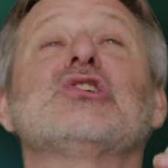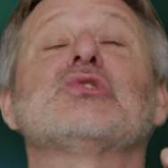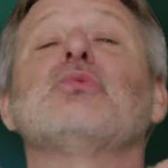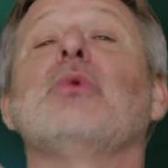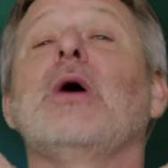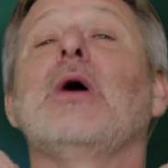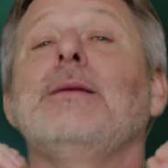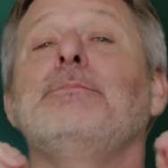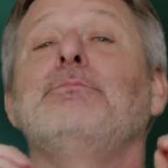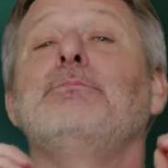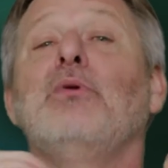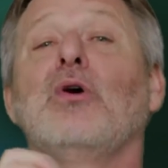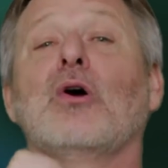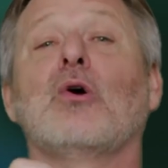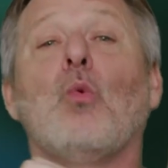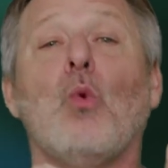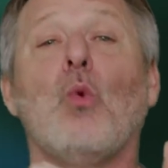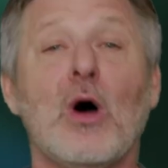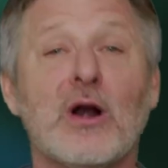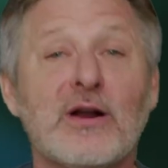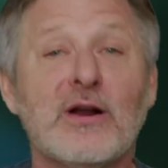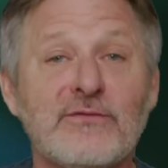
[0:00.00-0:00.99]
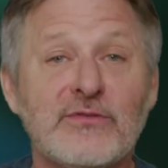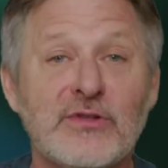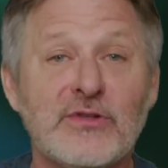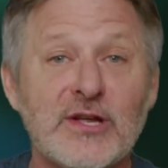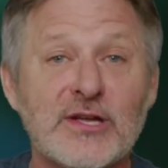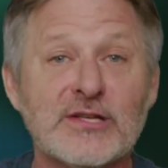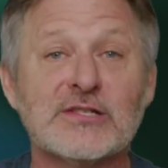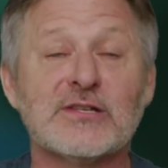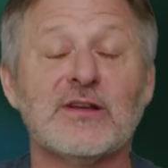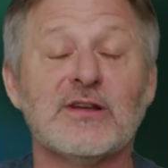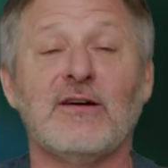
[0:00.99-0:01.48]
read book 1 of
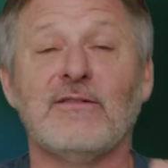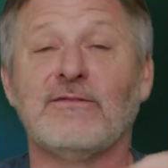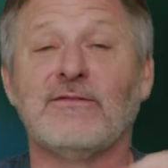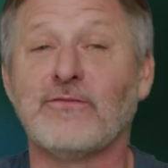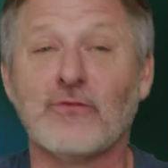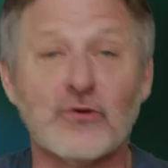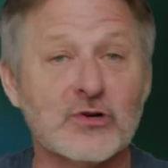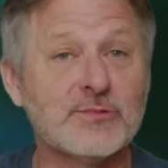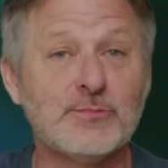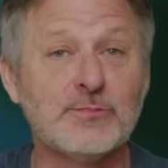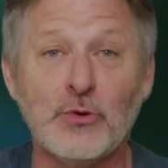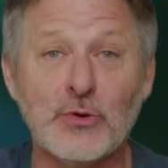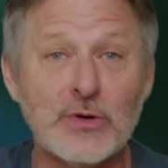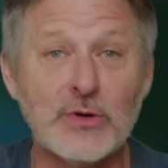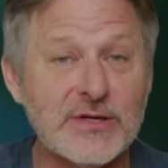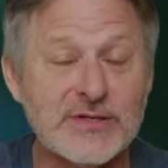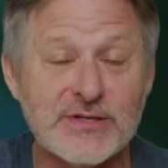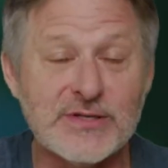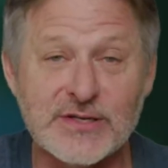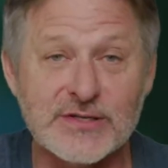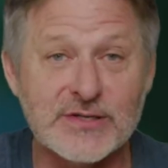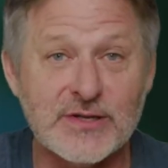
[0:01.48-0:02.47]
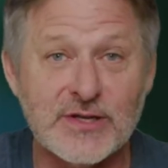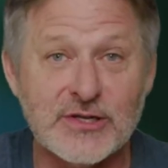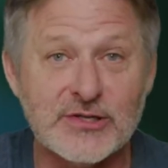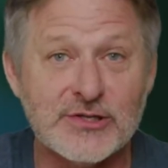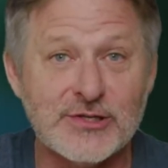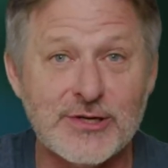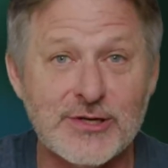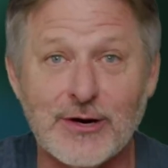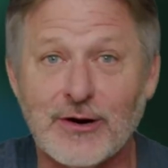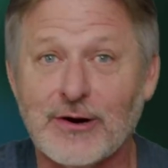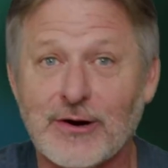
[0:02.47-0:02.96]
this for spooky season this
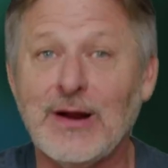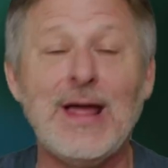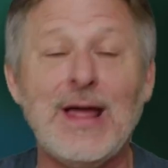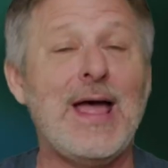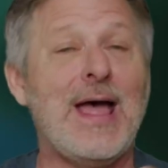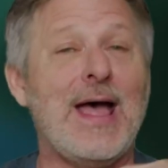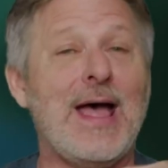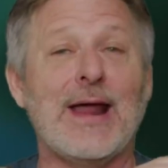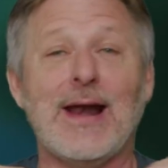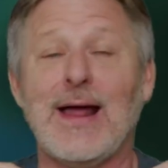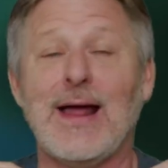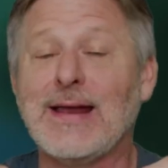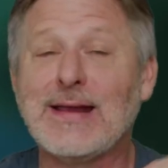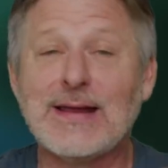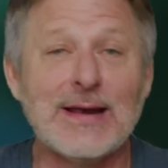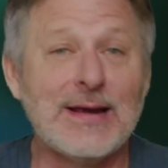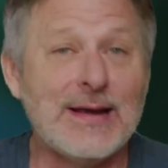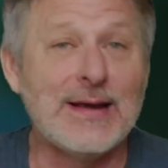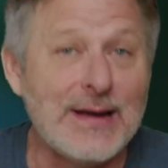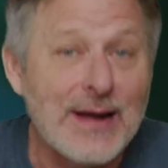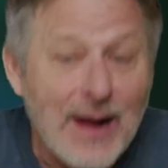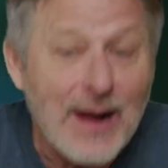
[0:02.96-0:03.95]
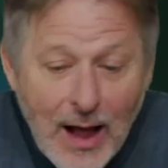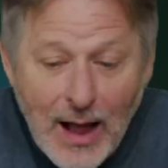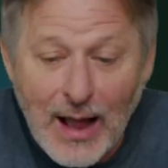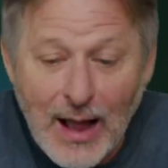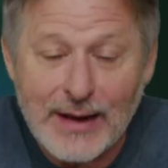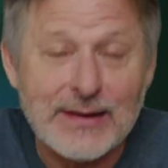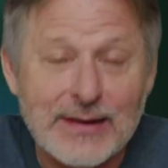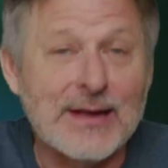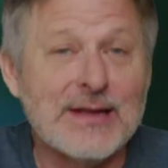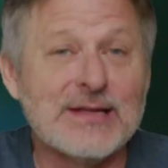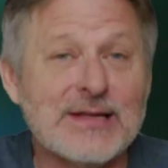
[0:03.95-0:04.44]
year, and I
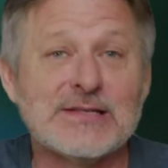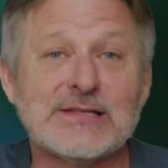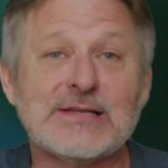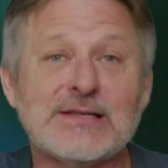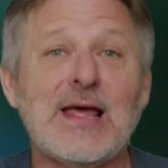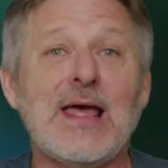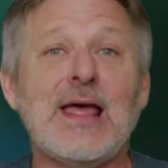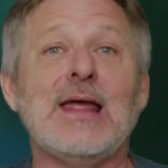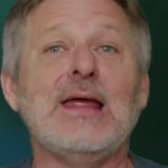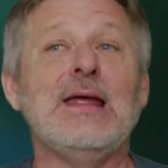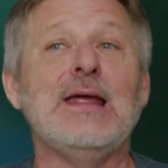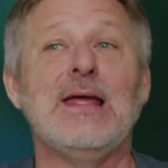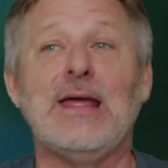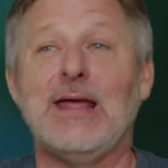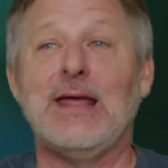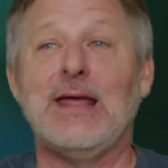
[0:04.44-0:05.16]
cannot say